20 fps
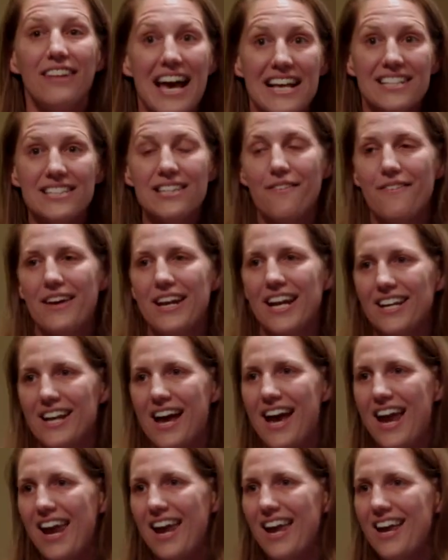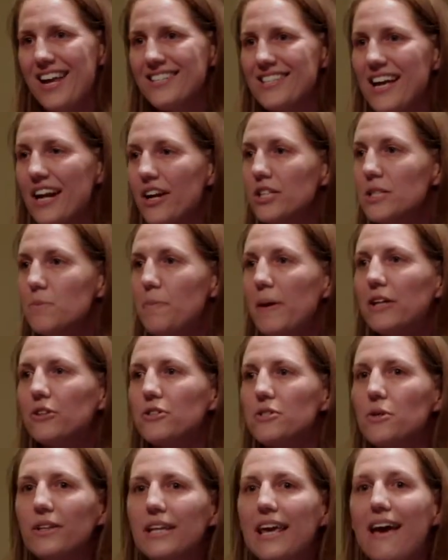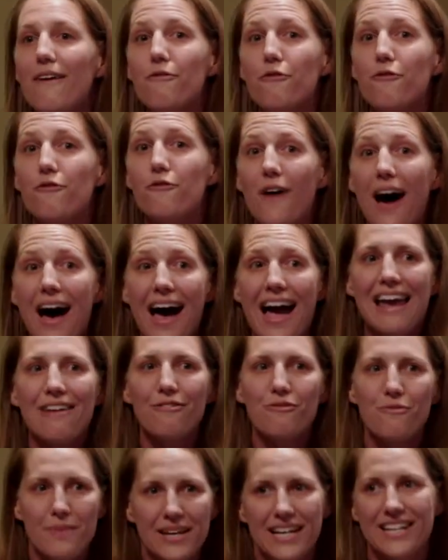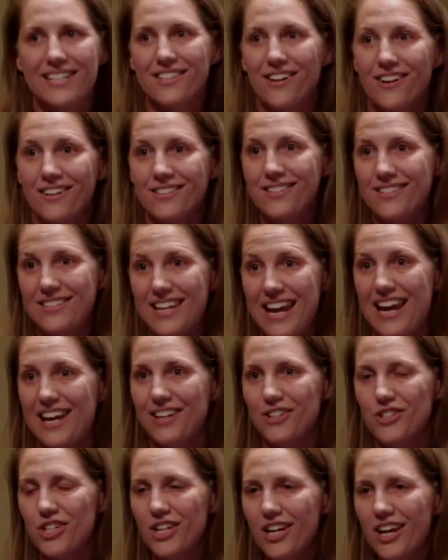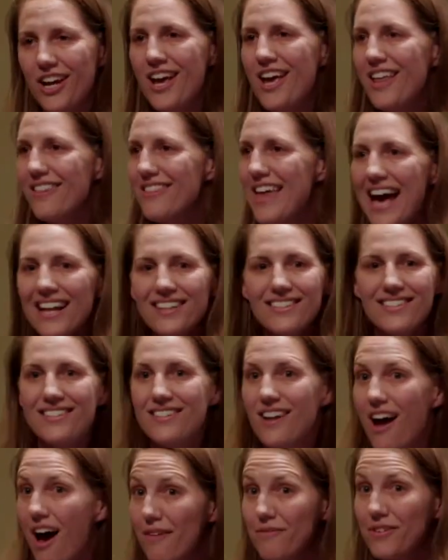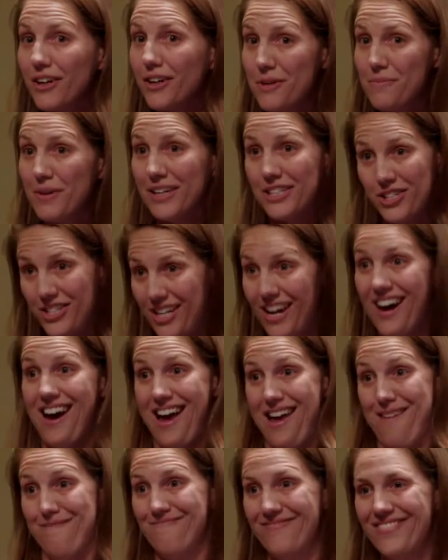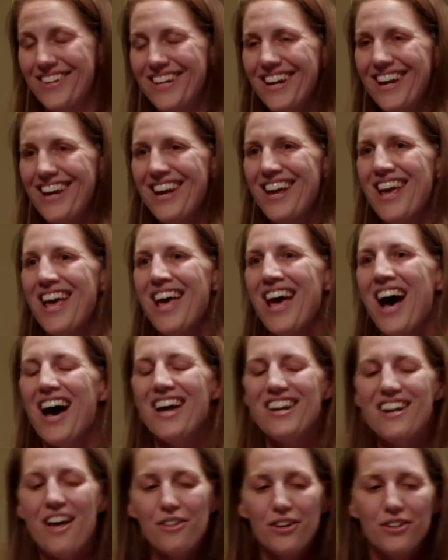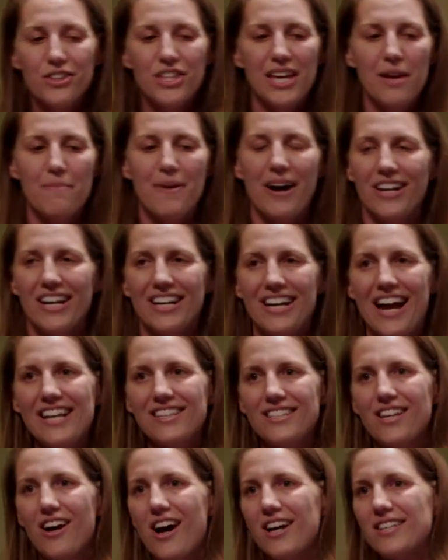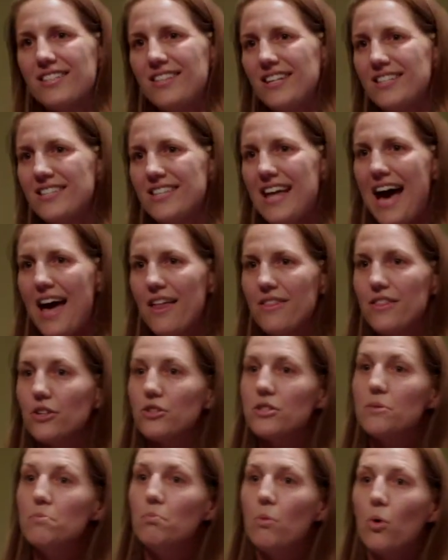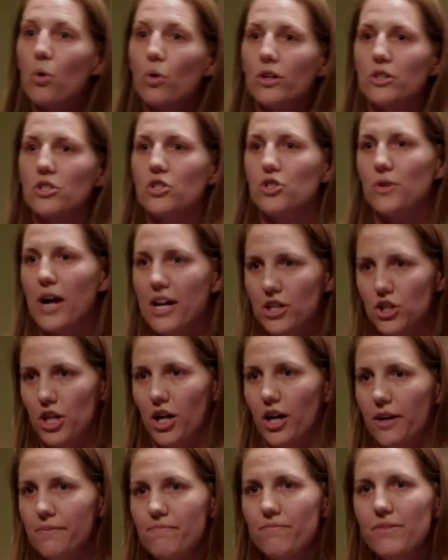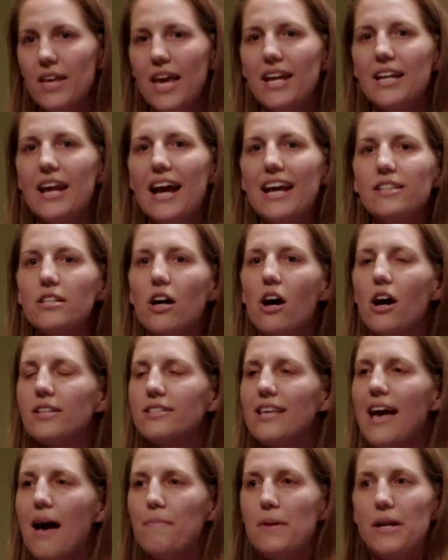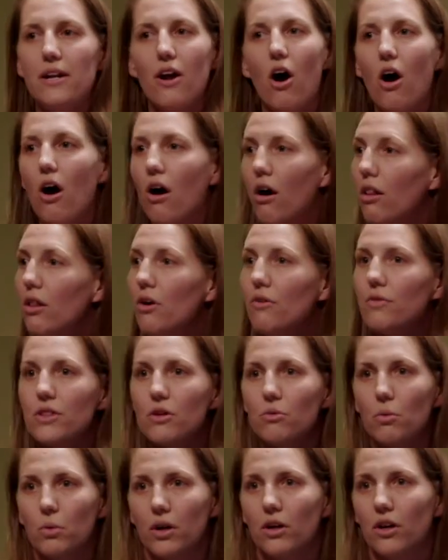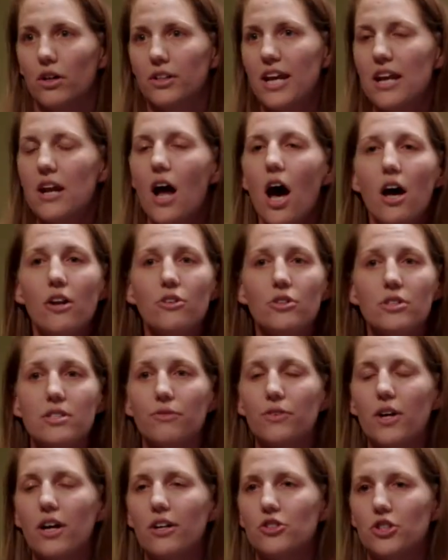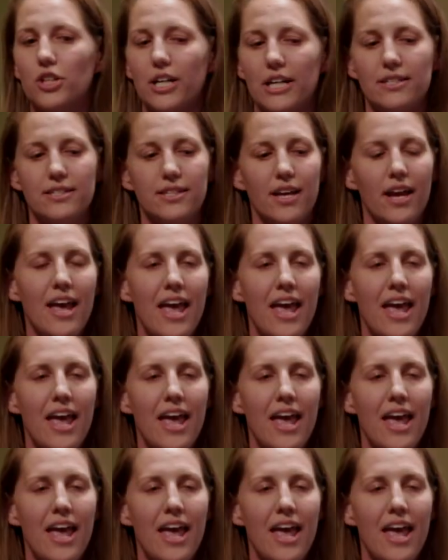less of at Ignite is that our speakers only have 5 minutes on stage. That's not very much time. Another thing about Ignite talks is that there's more structure. Ignite talks happen all over the world in hundreds of countries,